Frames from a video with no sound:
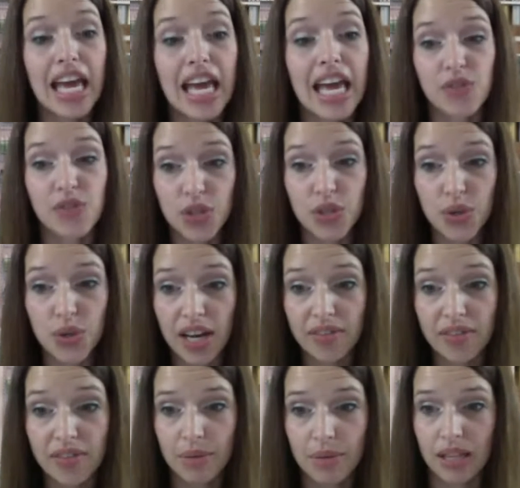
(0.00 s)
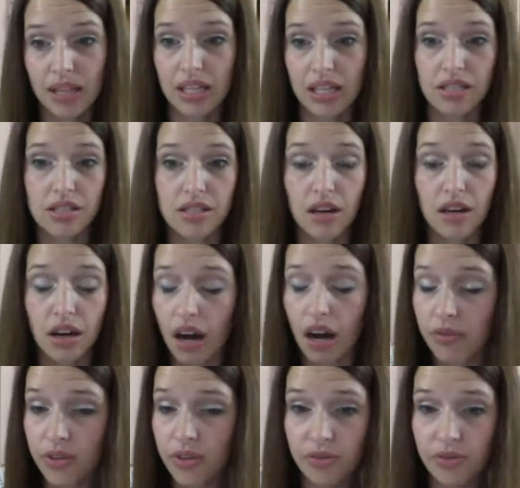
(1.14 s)
If you do have an email list, start
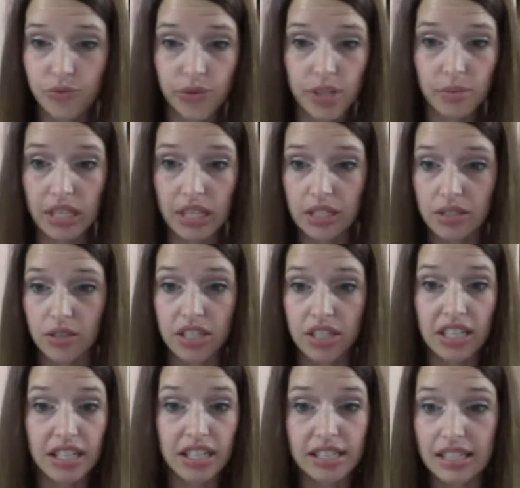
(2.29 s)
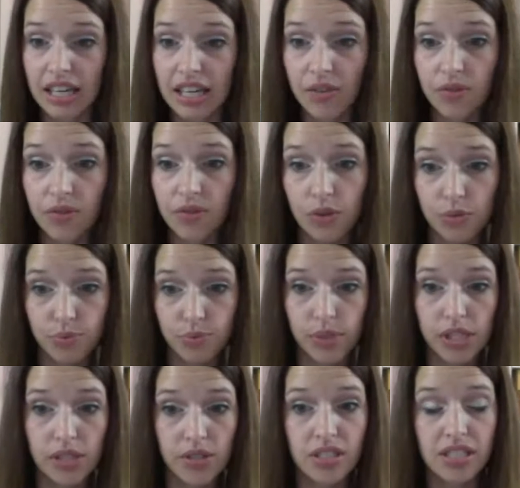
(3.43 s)
offering freebies or give your
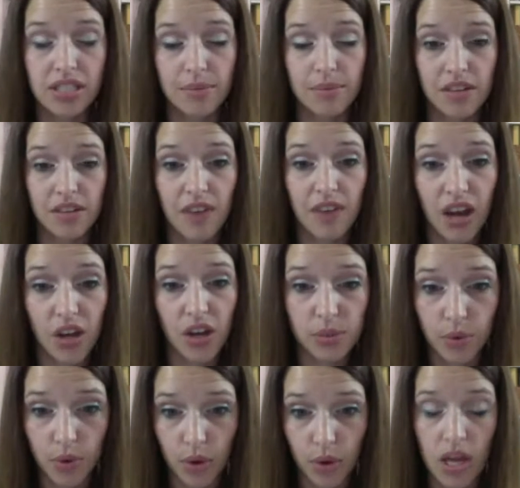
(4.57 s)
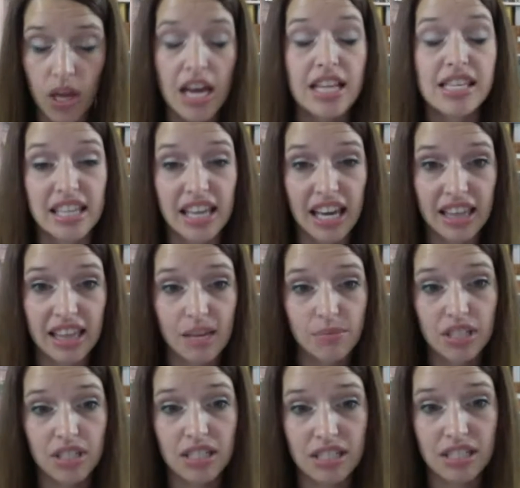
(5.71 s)
readers something valuable to get them
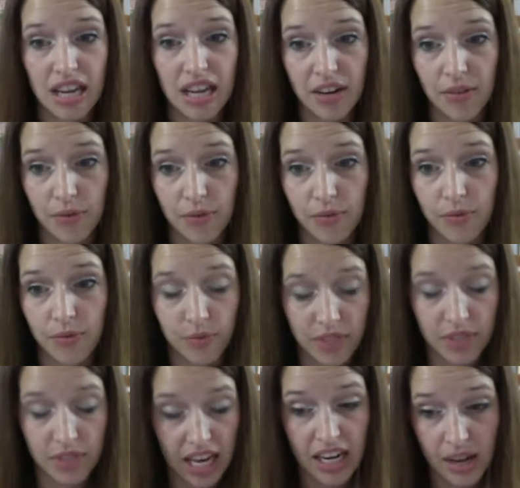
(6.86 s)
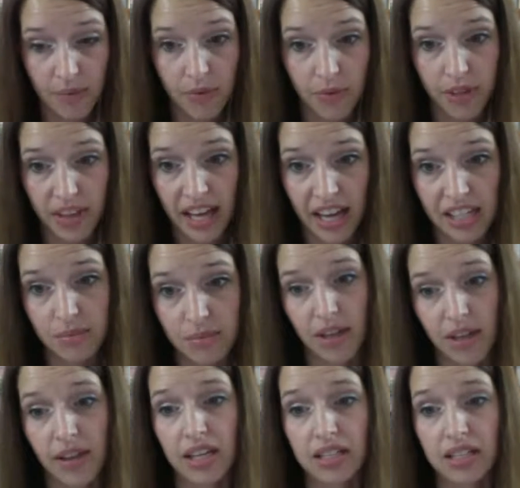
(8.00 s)
to sign up for that email
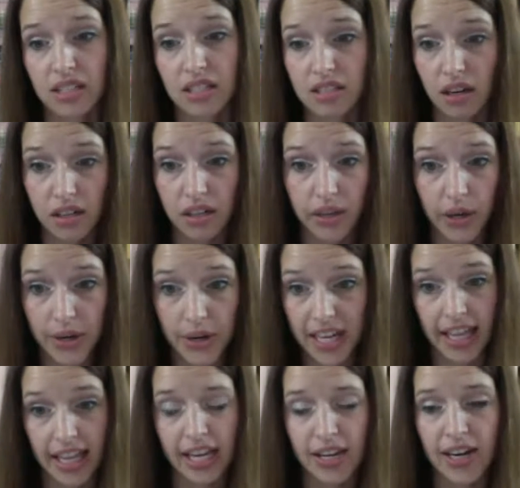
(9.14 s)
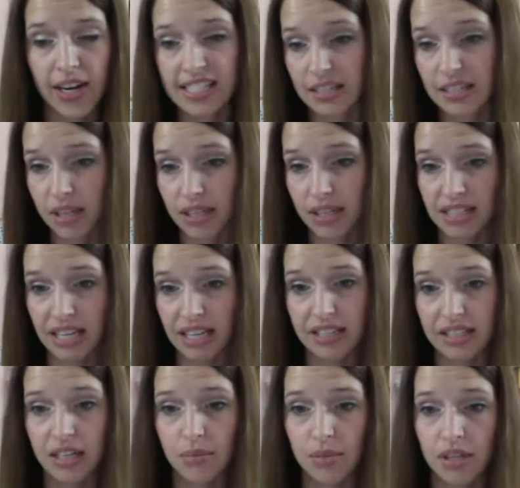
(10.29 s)
list and start growing it like crazy, because that's going
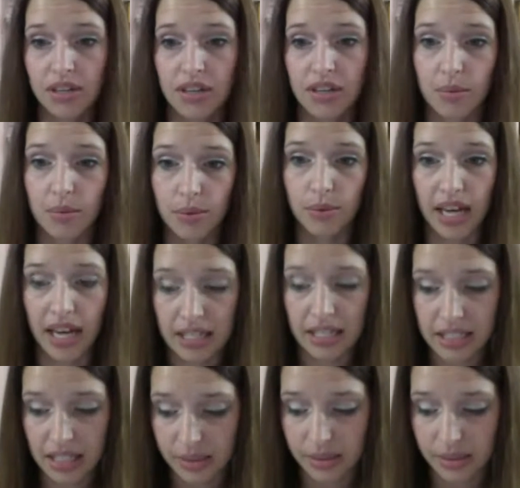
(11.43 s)
to be your #1 asset.